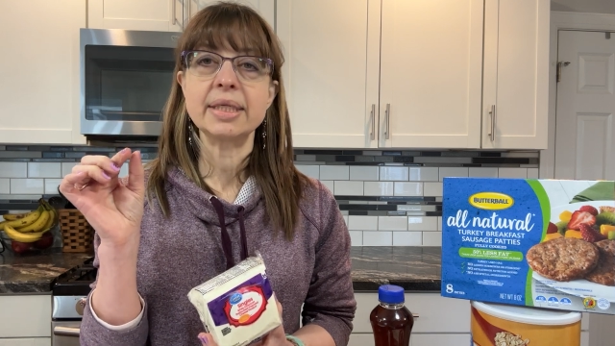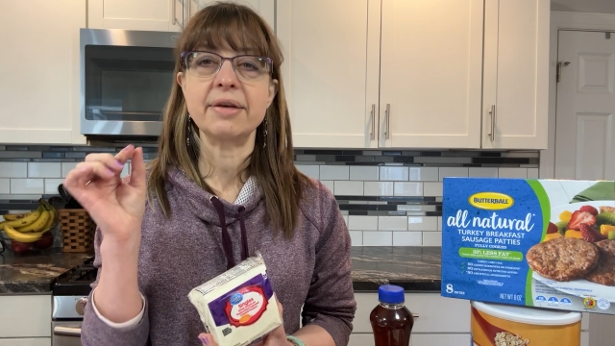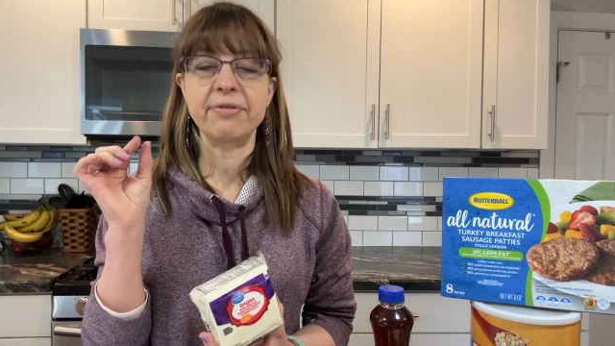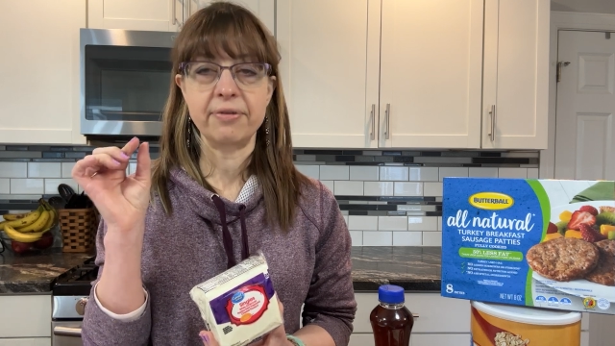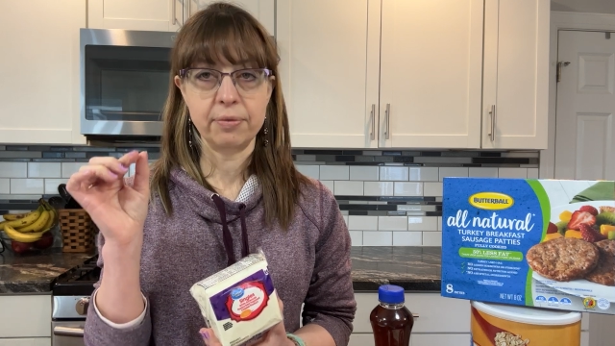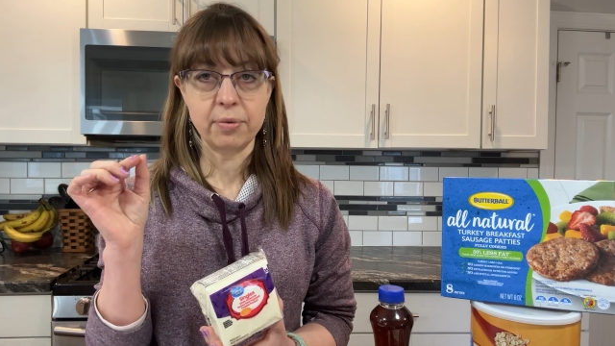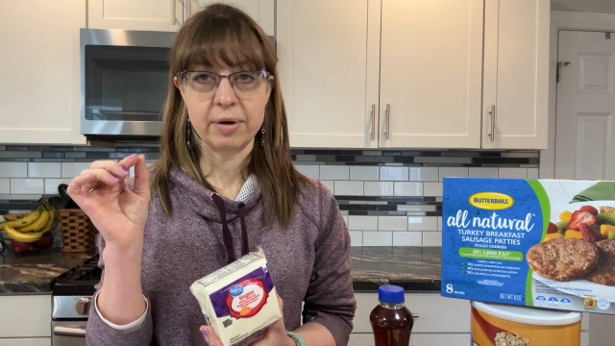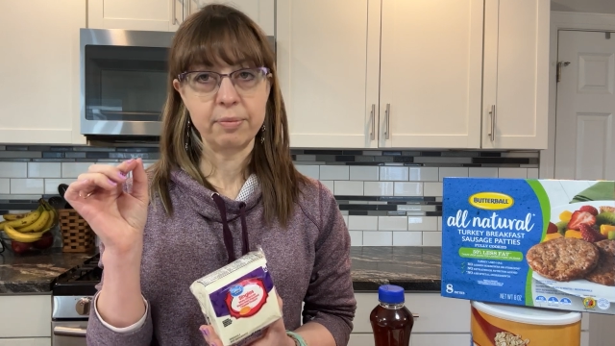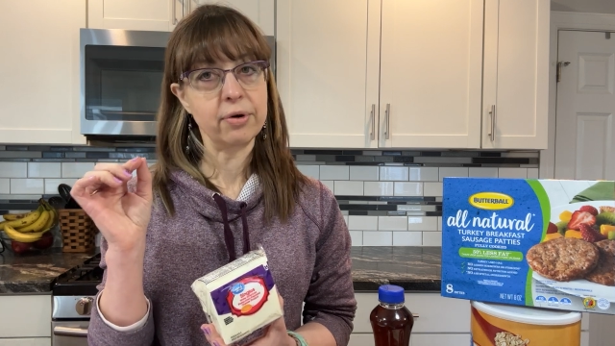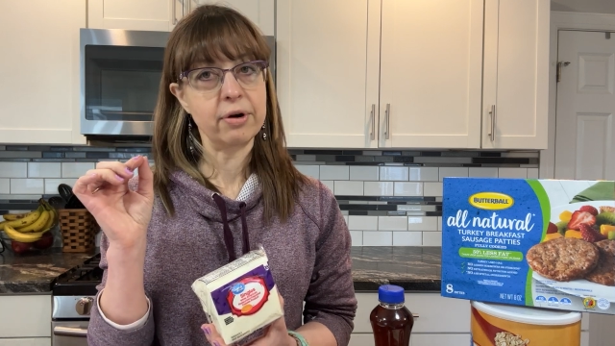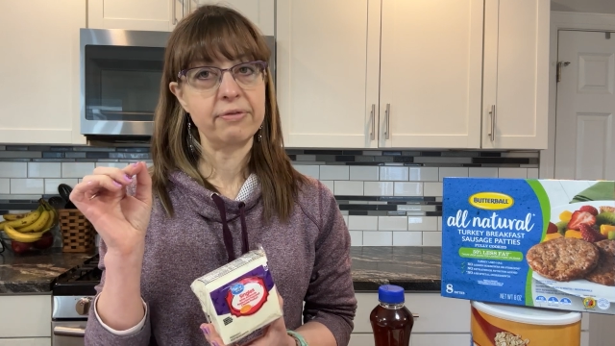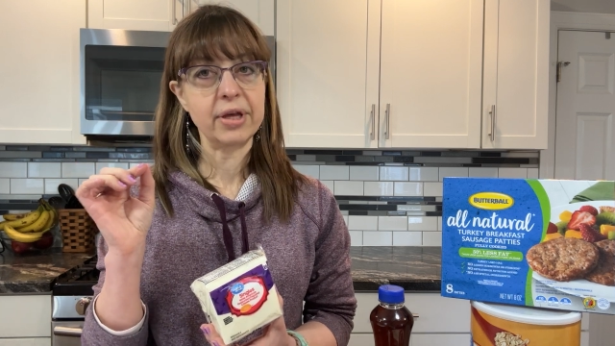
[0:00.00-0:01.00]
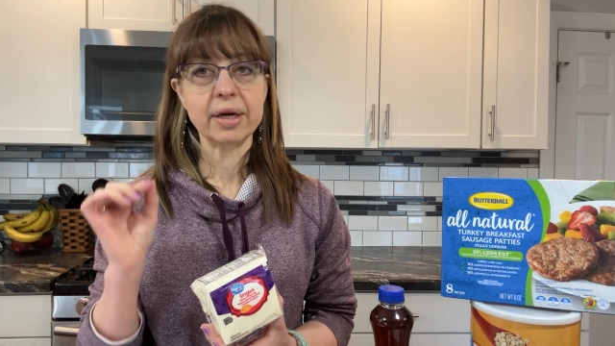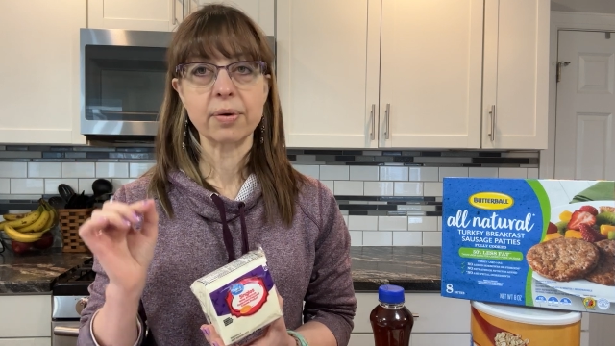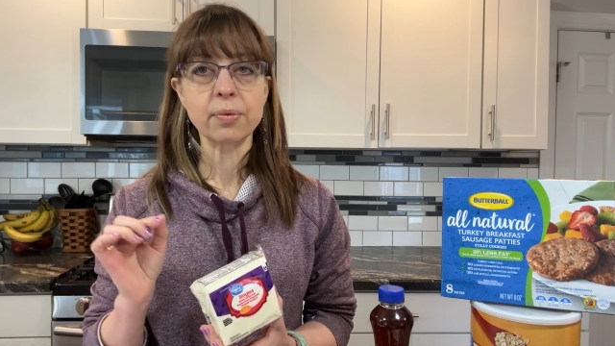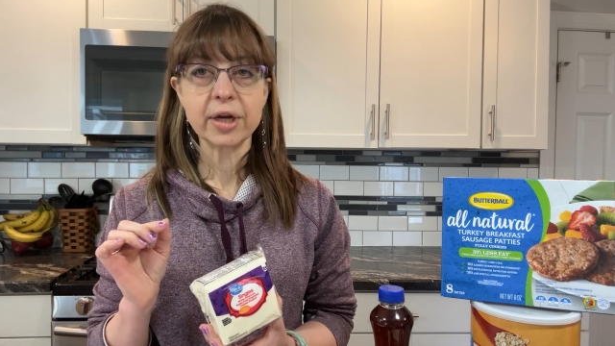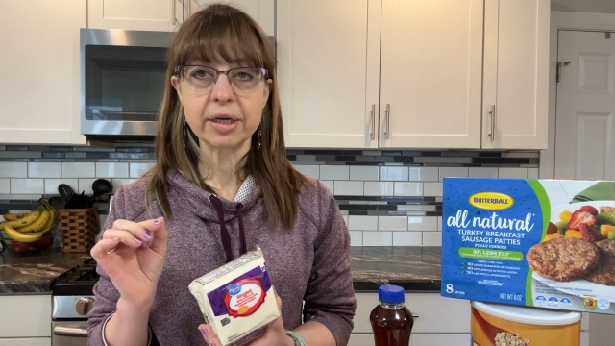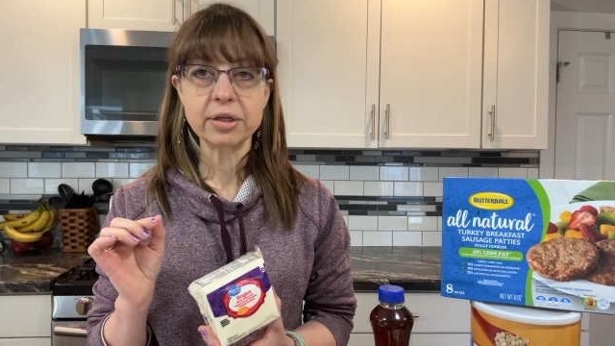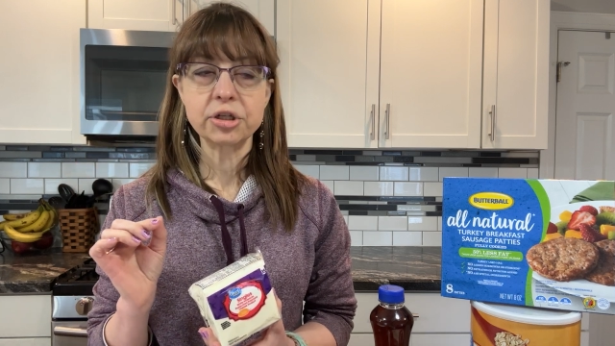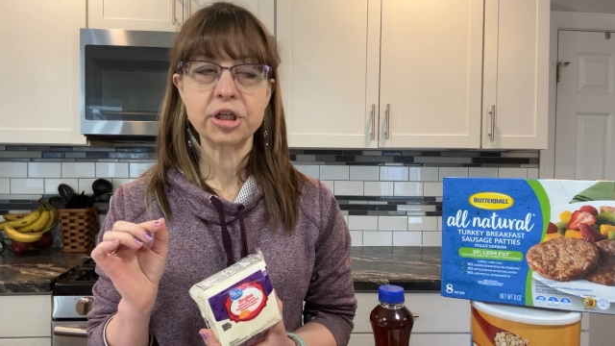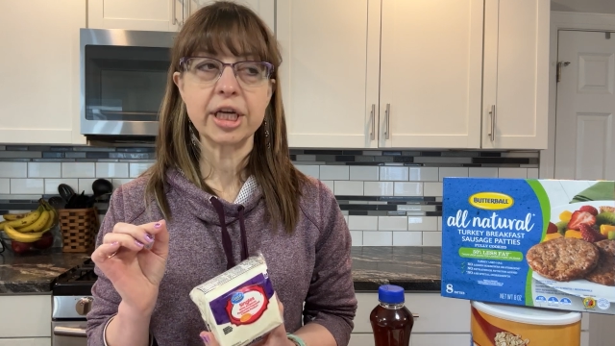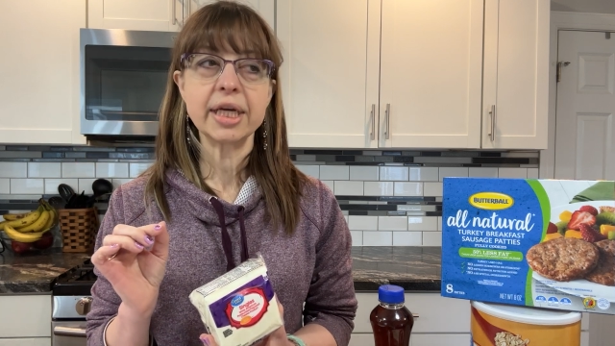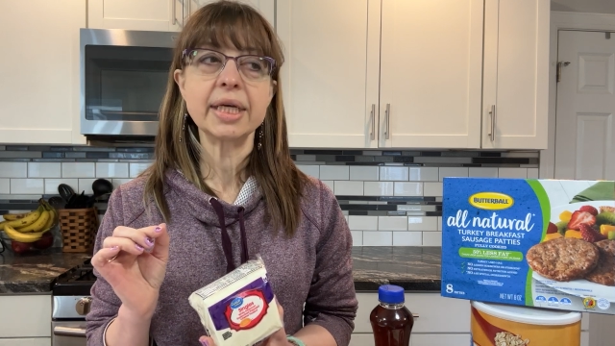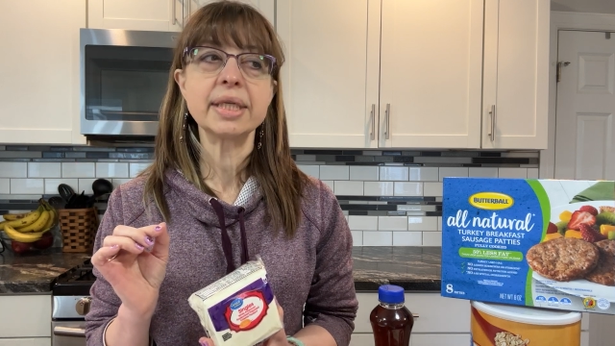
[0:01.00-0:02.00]
if you want more of like a real
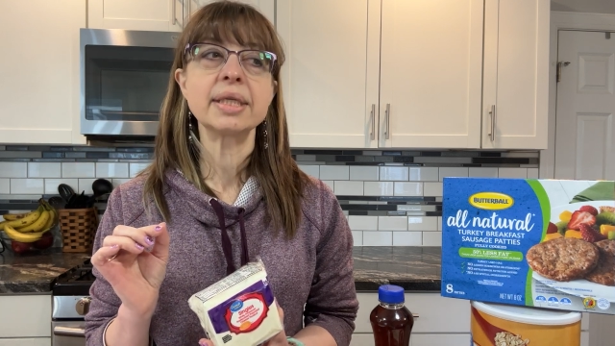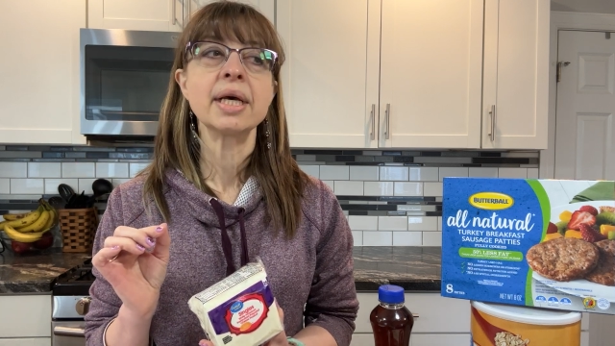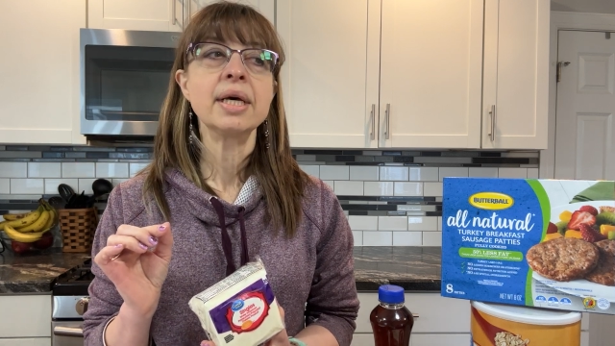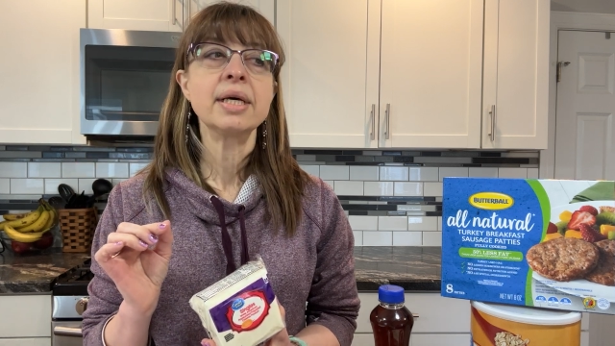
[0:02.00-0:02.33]
cheese.